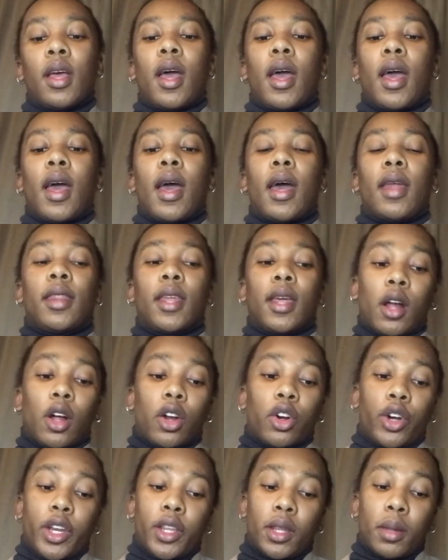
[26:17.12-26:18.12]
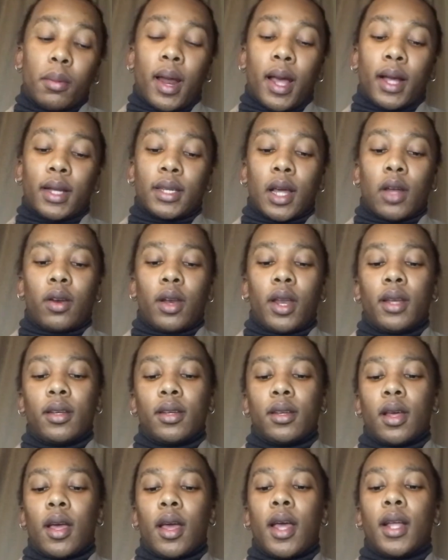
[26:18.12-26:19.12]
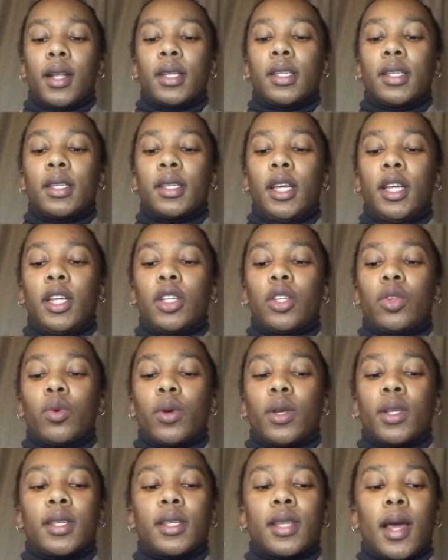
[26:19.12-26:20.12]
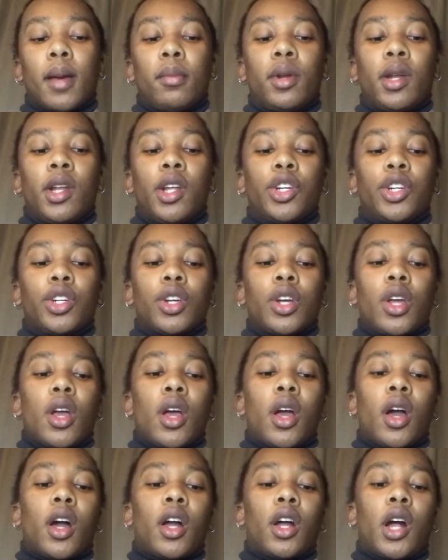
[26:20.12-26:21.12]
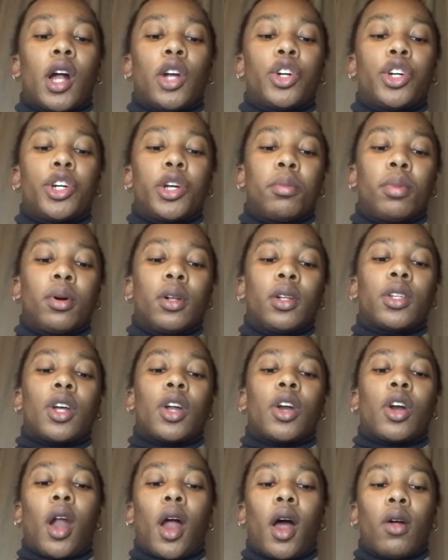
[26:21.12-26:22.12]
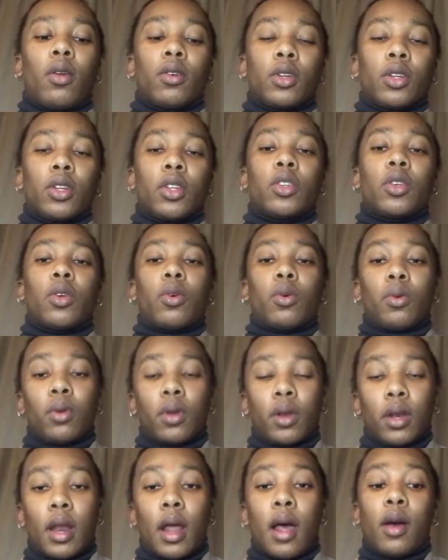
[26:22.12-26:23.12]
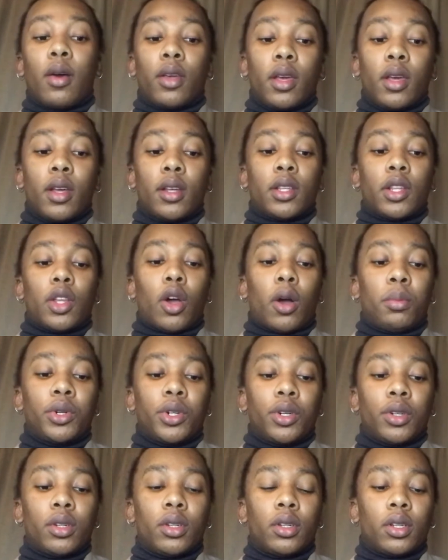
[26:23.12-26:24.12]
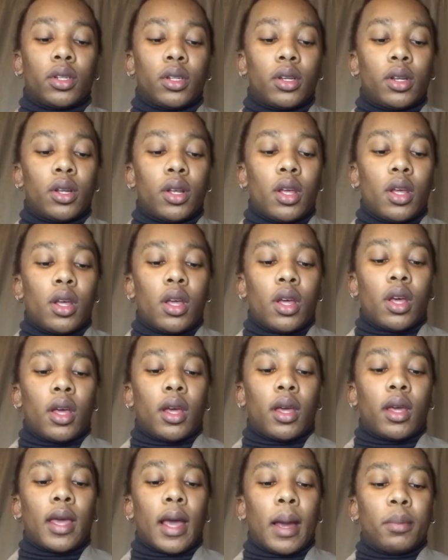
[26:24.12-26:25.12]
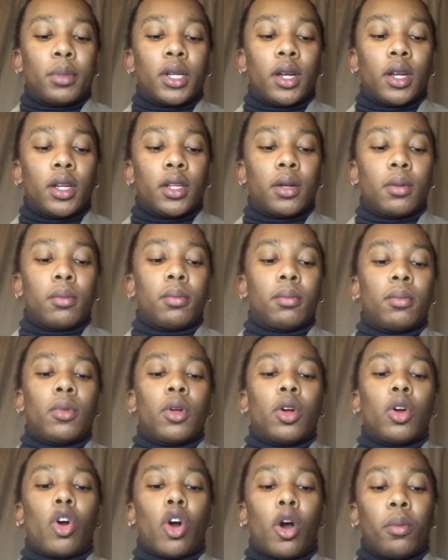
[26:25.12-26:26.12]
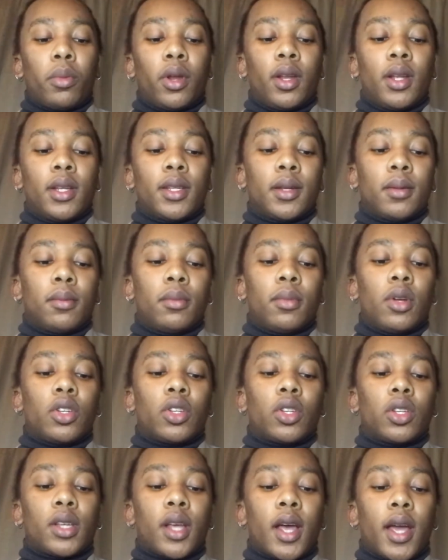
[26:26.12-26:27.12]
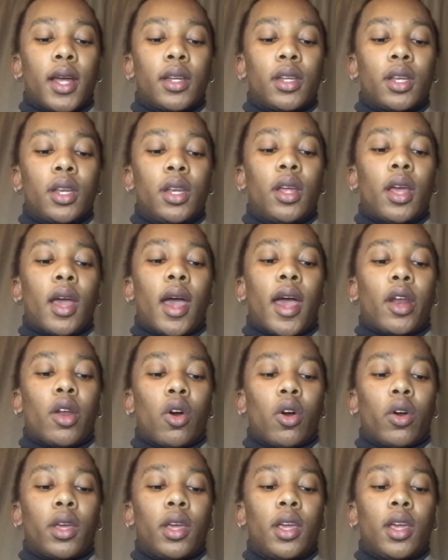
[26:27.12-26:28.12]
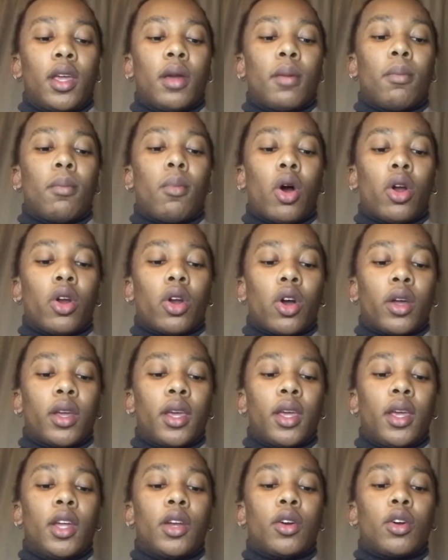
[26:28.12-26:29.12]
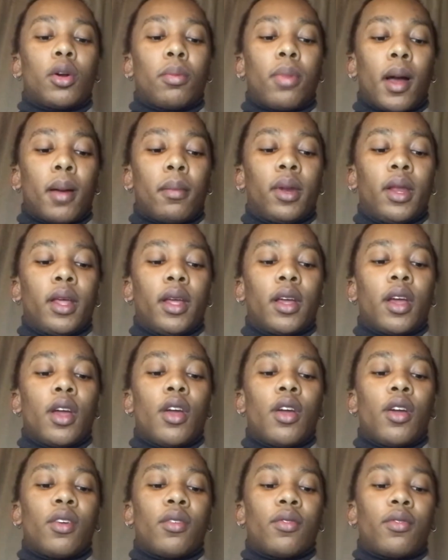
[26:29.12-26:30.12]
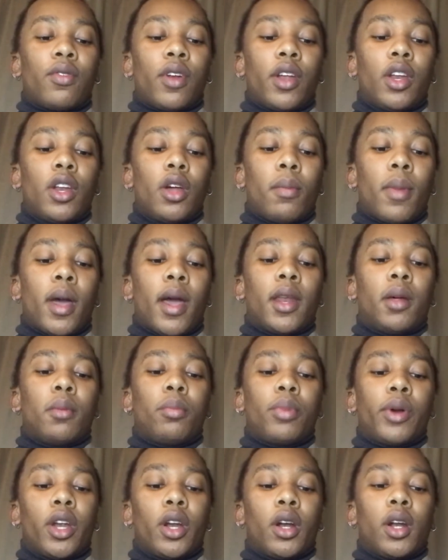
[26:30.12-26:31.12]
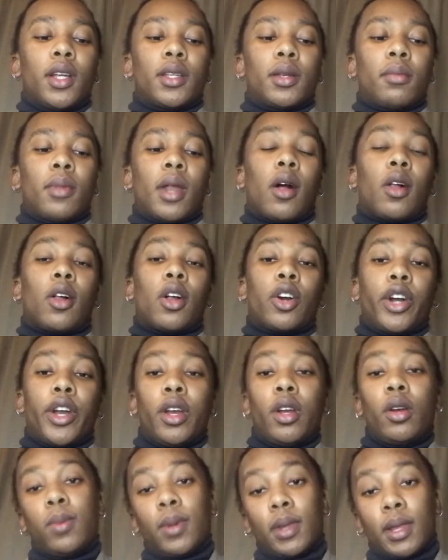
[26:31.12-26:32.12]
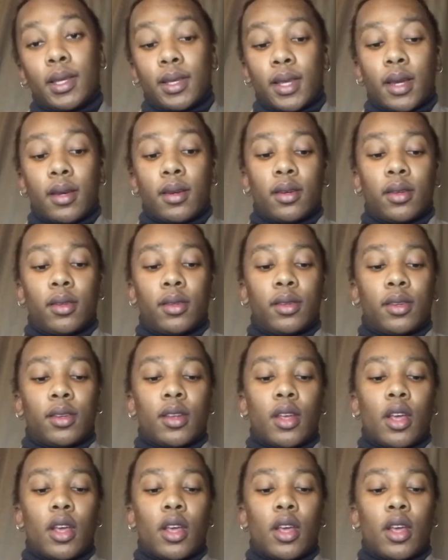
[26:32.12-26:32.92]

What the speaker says: and then I'll read the blanks out later, and seeks to establish a country built around. So now here's the options: capitalism, communism, society, anarchy, monarchy, republic, freedom, and imperialism. Now I'll read the sentence.